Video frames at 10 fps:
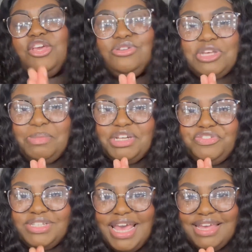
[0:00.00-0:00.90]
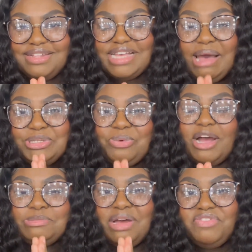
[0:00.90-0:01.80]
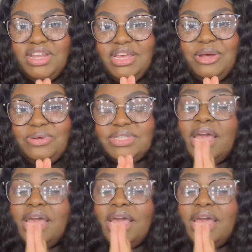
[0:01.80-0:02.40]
you so much for taking the time to watch my videos.